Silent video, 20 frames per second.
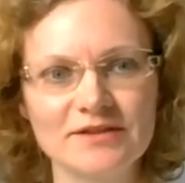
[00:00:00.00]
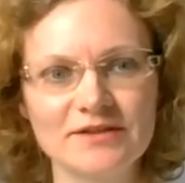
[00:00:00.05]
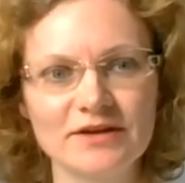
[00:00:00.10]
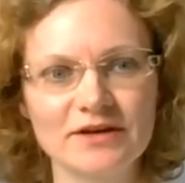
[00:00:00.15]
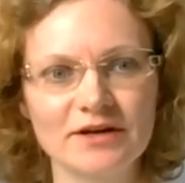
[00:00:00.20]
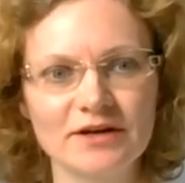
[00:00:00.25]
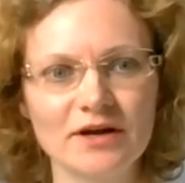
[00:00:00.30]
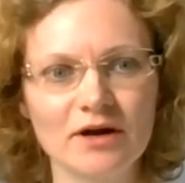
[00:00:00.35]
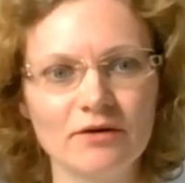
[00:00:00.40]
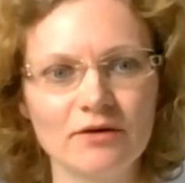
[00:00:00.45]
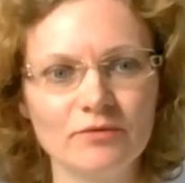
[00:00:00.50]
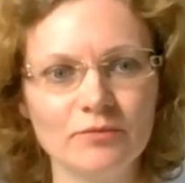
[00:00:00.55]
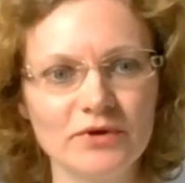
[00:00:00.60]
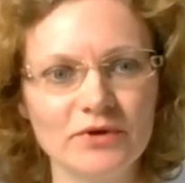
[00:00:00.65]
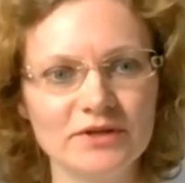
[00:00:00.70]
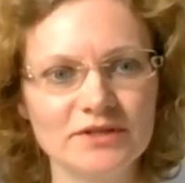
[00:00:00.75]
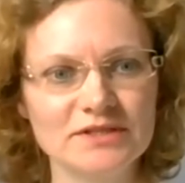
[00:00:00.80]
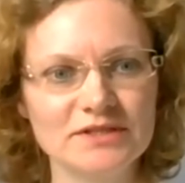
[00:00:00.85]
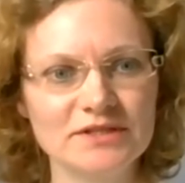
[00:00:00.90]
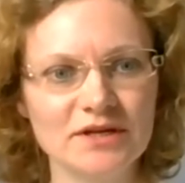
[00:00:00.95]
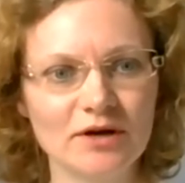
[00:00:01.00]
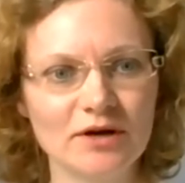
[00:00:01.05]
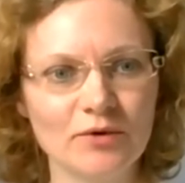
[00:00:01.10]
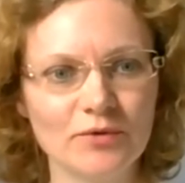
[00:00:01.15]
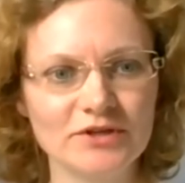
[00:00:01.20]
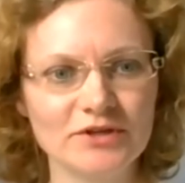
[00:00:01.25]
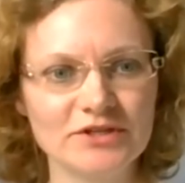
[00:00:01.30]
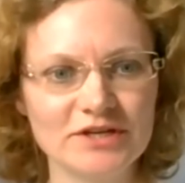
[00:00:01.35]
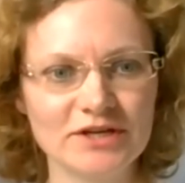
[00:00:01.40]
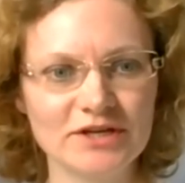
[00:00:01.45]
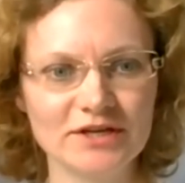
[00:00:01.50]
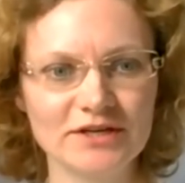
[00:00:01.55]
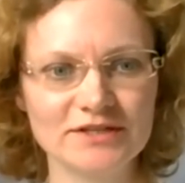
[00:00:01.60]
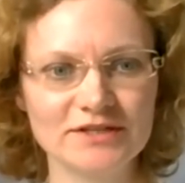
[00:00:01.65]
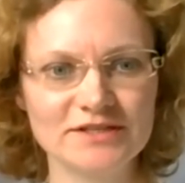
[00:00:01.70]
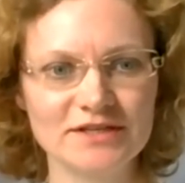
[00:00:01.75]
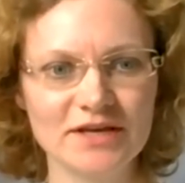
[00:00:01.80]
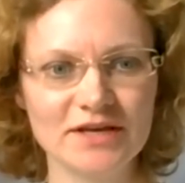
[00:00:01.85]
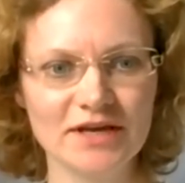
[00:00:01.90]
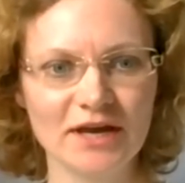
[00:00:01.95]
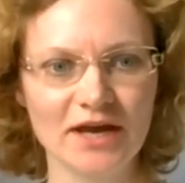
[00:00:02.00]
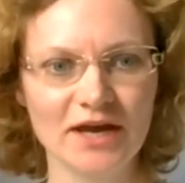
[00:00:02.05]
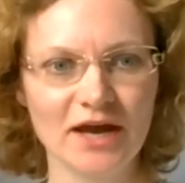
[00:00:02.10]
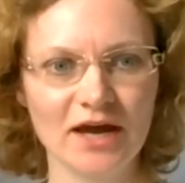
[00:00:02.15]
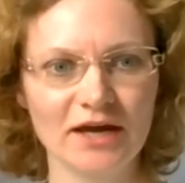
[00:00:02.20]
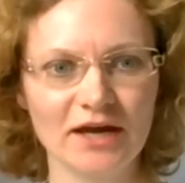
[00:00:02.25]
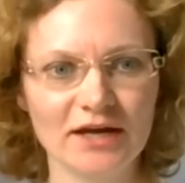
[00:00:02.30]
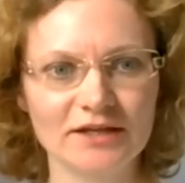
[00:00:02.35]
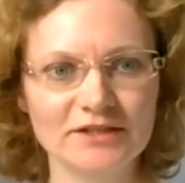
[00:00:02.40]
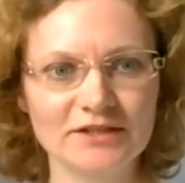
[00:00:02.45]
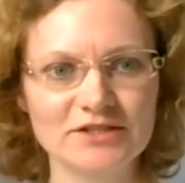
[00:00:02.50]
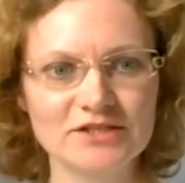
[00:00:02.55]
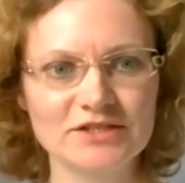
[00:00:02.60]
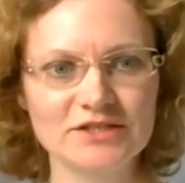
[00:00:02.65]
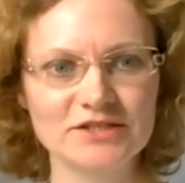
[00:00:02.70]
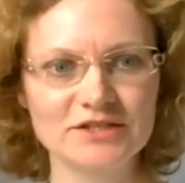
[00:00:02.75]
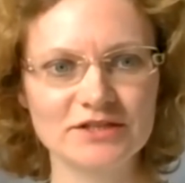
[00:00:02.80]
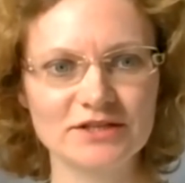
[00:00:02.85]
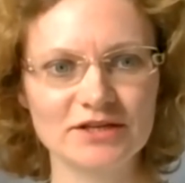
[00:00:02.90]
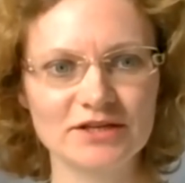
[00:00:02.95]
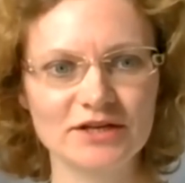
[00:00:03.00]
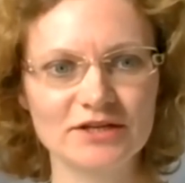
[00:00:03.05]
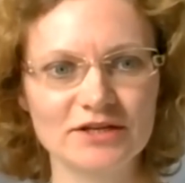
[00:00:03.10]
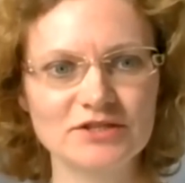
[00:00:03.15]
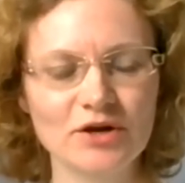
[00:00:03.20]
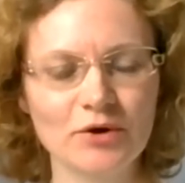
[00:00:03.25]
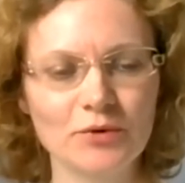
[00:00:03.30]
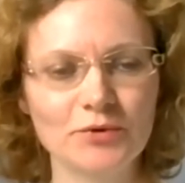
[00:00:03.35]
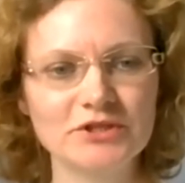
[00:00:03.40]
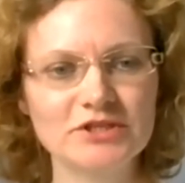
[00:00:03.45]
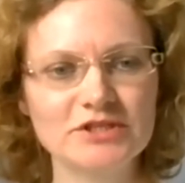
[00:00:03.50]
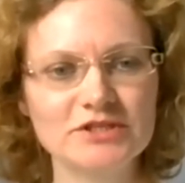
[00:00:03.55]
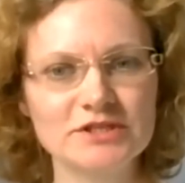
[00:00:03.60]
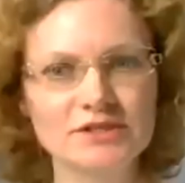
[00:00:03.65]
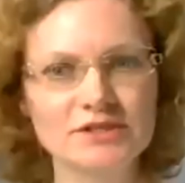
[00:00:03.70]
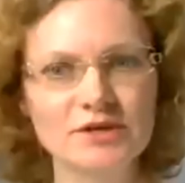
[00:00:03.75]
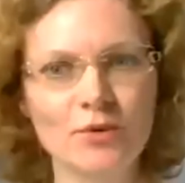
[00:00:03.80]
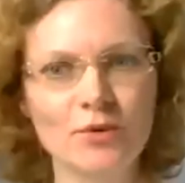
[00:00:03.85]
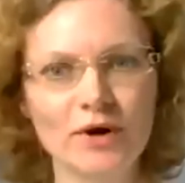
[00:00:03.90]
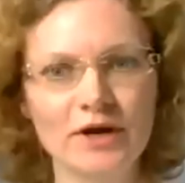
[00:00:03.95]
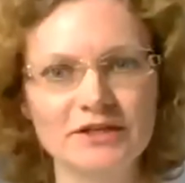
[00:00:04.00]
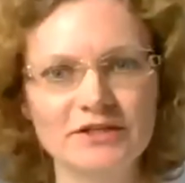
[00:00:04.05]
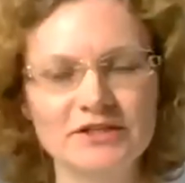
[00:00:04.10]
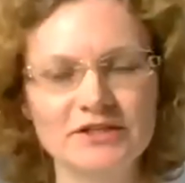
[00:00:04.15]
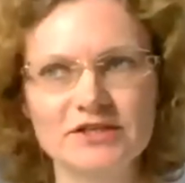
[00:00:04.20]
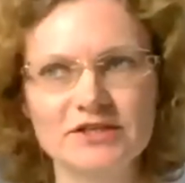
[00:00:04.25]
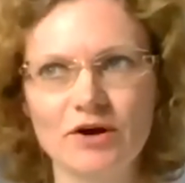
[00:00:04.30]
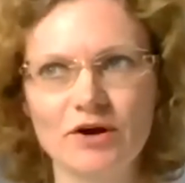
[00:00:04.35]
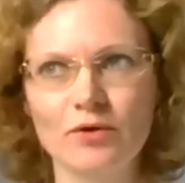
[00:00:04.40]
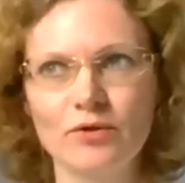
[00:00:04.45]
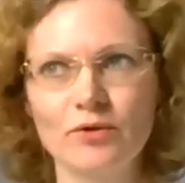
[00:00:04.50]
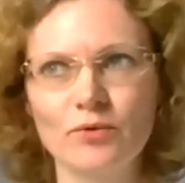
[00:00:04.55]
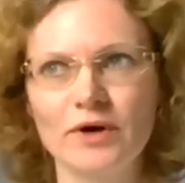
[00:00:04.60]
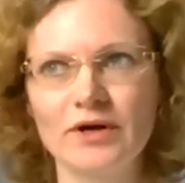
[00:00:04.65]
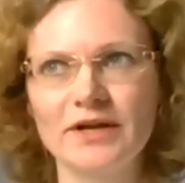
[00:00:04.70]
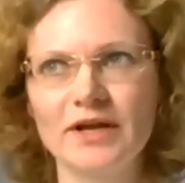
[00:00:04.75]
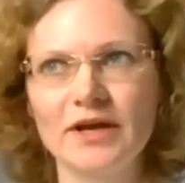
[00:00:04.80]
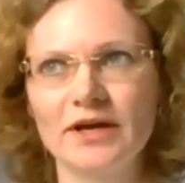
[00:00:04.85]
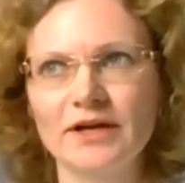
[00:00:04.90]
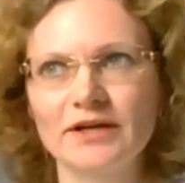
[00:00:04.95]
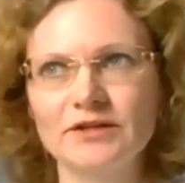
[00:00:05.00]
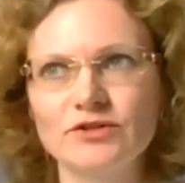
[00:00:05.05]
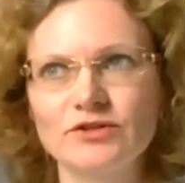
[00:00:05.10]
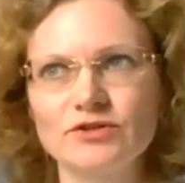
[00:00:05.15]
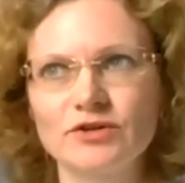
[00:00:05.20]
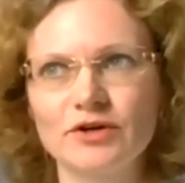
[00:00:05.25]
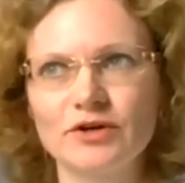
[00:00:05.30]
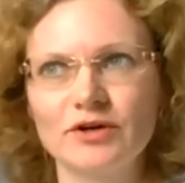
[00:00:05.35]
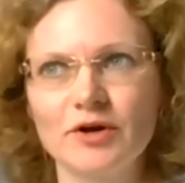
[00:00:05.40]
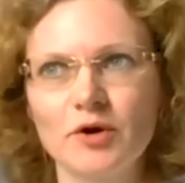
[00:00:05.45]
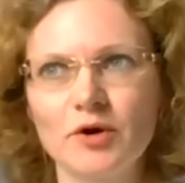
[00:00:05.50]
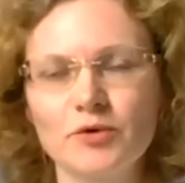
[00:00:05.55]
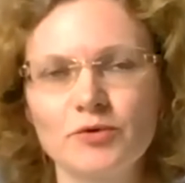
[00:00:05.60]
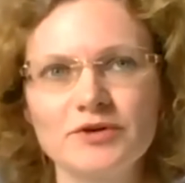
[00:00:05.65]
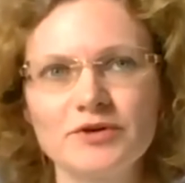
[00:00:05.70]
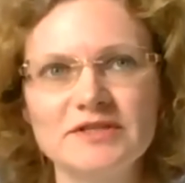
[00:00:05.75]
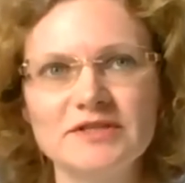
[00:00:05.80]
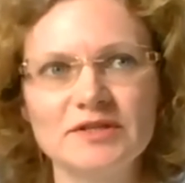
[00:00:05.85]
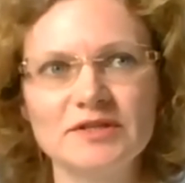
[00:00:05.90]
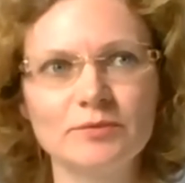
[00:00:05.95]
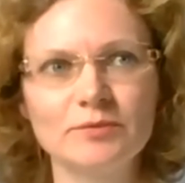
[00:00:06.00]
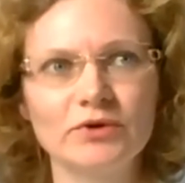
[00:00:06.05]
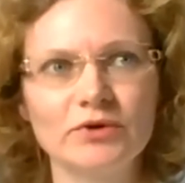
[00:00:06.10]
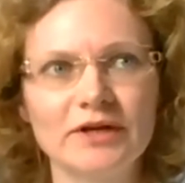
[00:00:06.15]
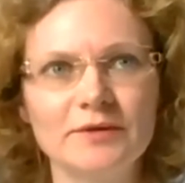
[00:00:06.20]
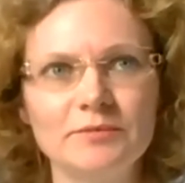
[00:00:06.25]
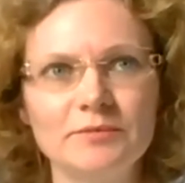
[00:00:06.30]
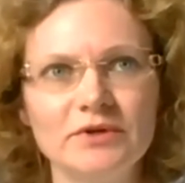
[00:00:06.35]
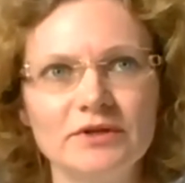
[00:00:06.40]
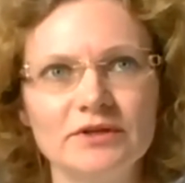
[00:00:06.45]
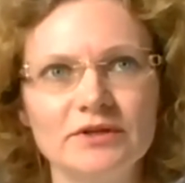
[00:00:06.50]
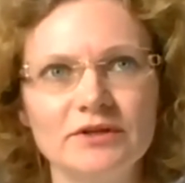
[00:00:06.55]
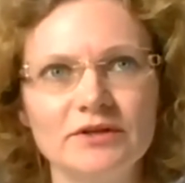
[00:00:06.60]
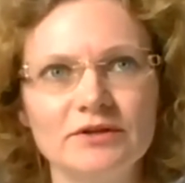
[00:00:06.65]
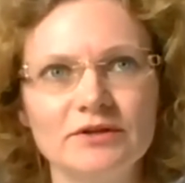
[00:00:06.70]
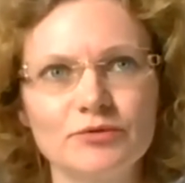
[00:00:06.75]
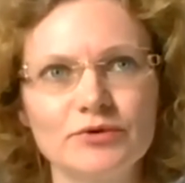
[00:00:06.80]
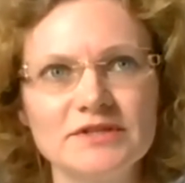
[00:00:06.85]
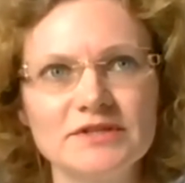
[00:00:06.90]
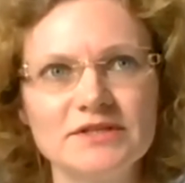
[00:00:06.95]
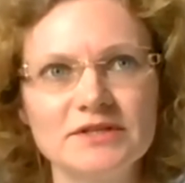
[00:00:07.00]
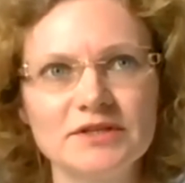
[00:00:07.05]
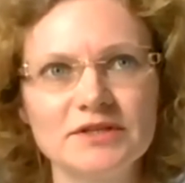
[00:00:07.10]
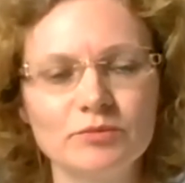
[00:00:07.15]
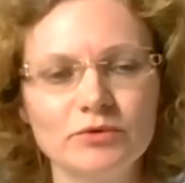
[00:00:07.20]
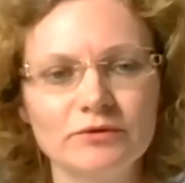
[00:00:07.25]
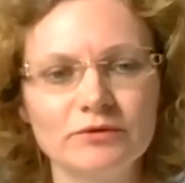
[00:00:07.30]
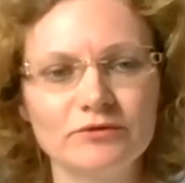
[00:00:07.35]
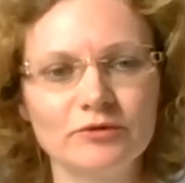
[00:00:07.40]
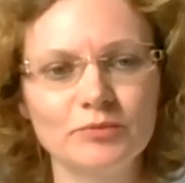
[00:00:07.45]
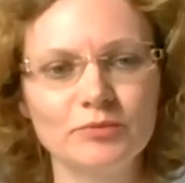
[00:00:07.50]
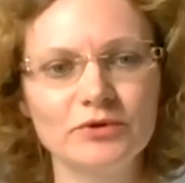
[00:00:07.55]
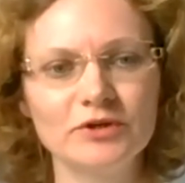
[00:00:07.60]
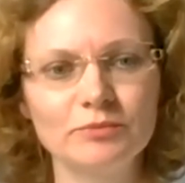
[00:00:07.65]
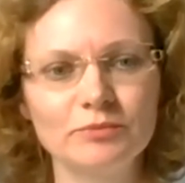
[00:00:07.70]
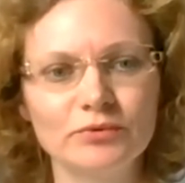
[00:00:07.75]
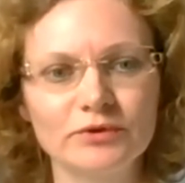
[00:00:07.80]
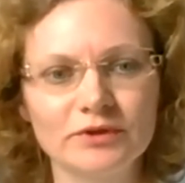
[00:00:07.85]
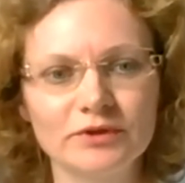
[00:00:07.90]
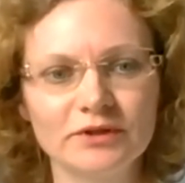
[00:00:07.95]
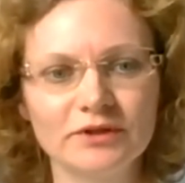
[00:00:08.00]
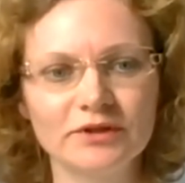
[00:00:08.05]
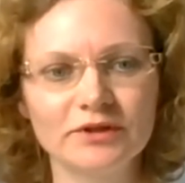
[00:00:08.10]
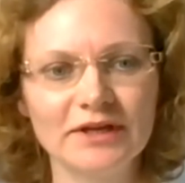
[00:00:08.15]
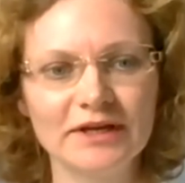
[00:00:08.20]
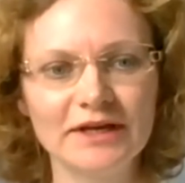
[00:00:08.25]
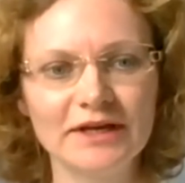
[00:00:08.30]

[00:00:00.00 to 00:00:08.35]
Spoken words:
their governments nowadays. Yes. And so it is quite, on the one hand, reasonable for people.